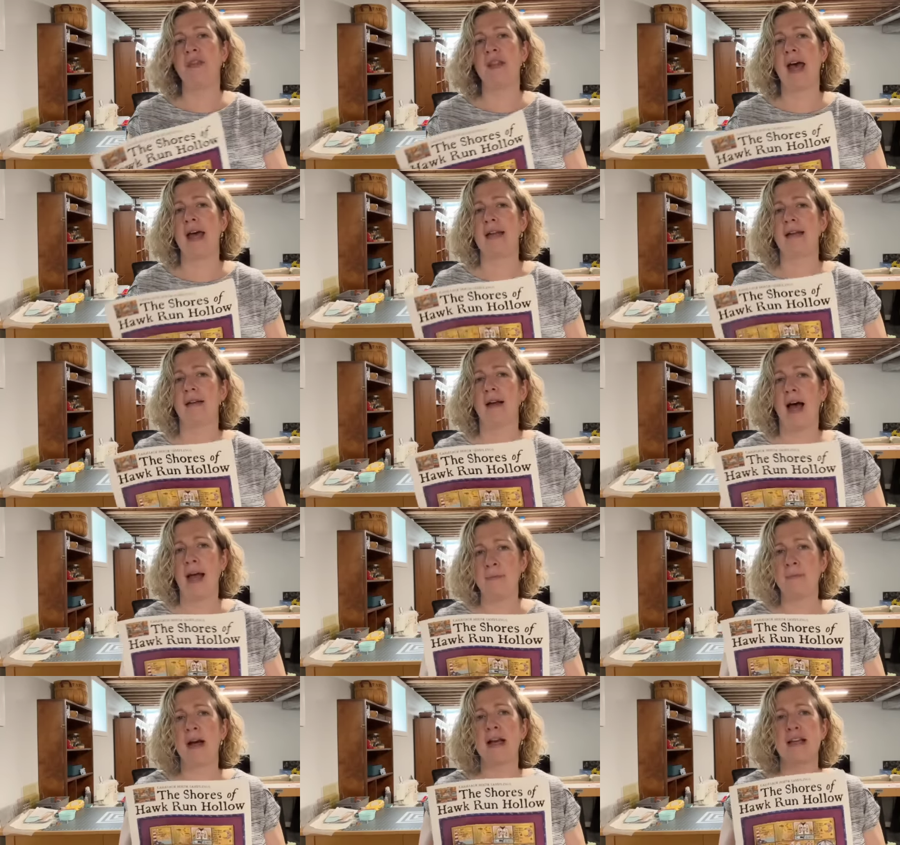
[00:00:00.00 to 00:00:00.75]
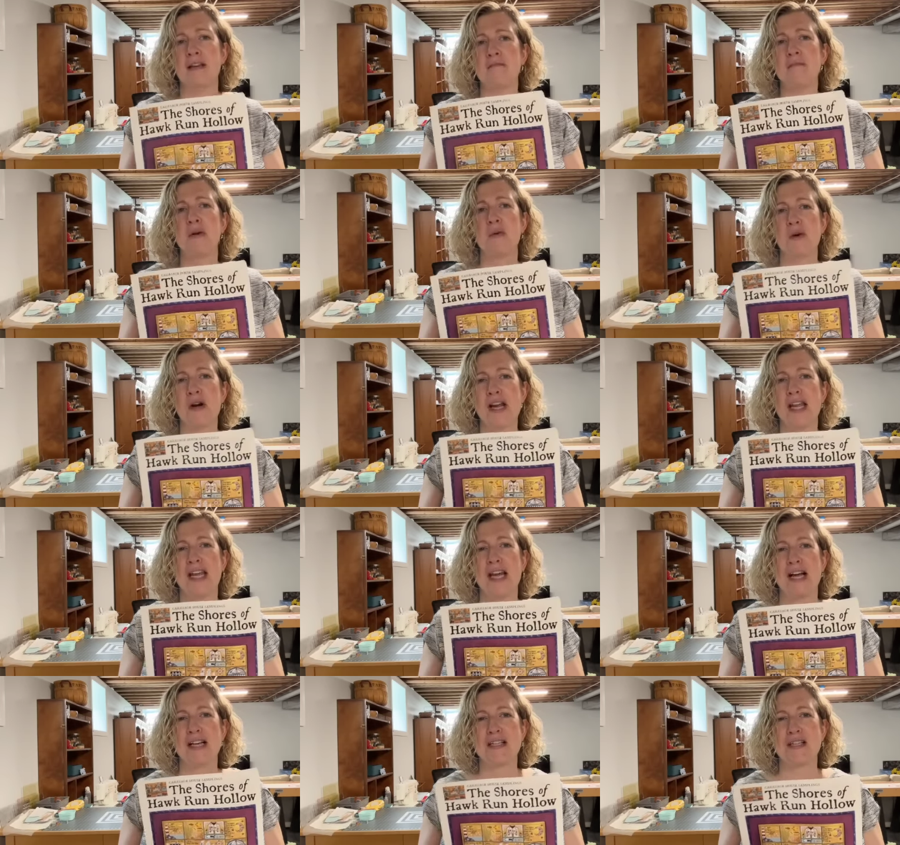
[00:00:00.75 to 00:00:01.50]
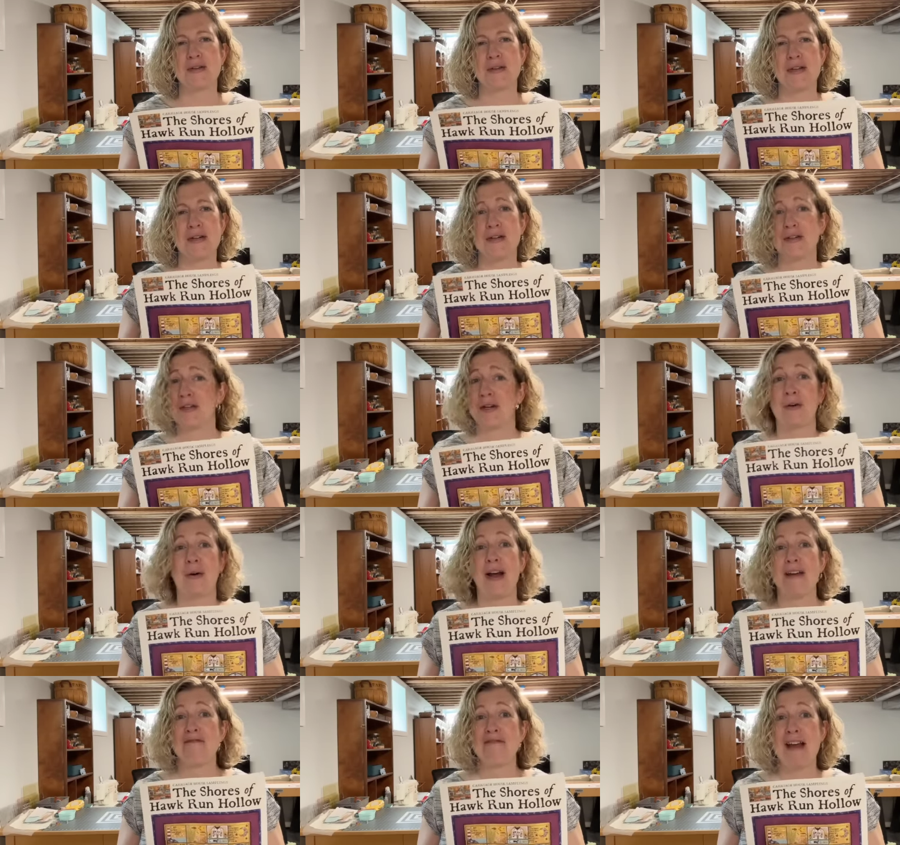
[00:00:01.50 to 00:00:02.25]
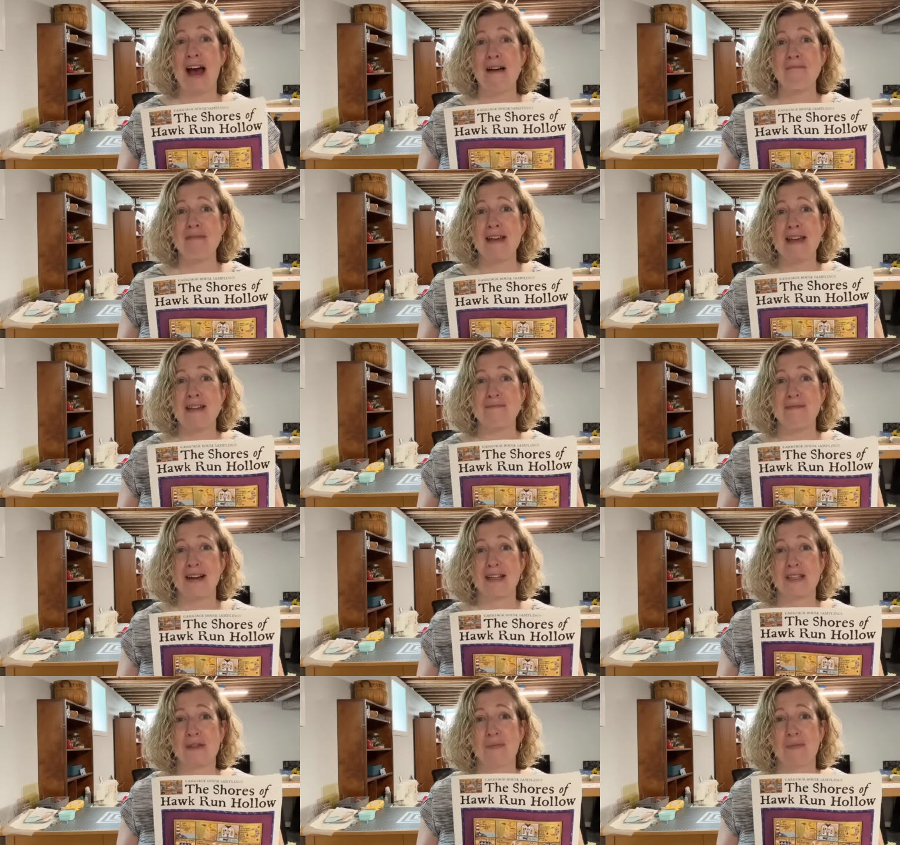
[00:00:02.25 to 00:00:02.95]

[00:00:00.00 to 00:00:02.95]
that I might have been working on 2 years ago. I have not made much